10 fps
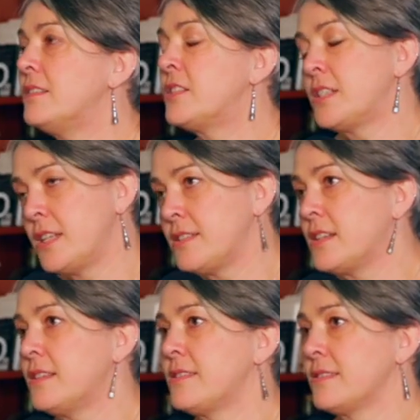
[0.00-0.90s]

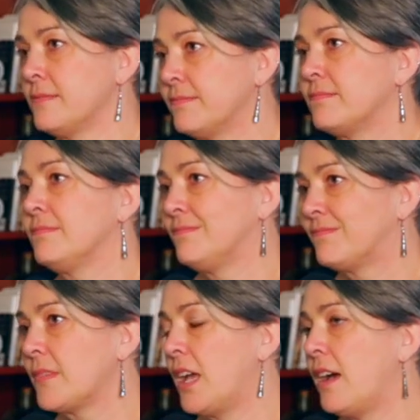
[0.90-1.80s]
statistics. Um.
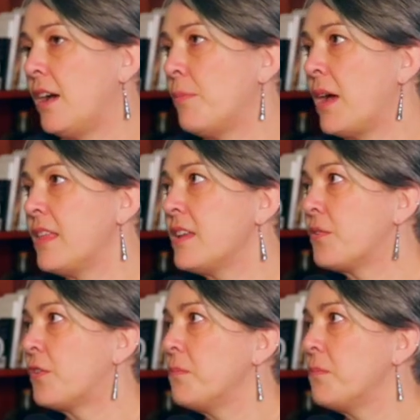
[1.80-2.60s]
Um, I think for